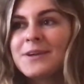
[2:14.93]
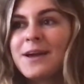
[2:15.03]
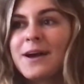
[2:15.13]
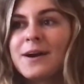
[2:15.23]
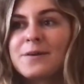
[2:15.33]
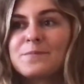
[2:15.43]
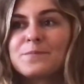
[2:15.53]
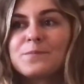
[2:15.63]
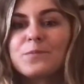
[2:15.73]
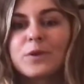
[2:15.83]

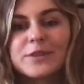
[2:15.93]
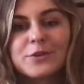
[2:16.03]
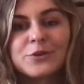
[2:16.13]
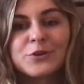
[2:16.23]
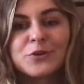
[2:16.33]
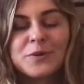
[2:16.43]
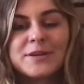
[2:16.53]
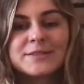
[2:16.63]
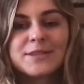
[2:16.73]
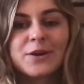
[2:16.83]
what they'll do
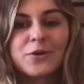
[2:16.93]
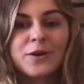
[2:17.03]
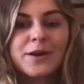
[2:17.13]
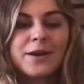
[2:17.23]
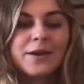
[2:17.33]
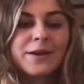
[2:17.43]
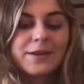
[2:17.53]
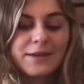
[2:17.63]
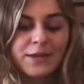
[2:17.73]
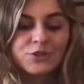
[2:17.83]
is they'll
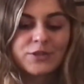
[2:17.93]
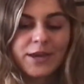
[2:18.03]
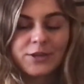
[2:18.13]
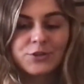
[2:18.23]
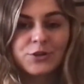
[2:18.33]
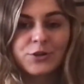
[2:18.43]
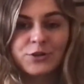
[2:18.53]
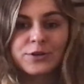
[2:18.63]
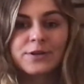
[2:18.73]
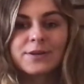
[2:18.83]
each take a turn.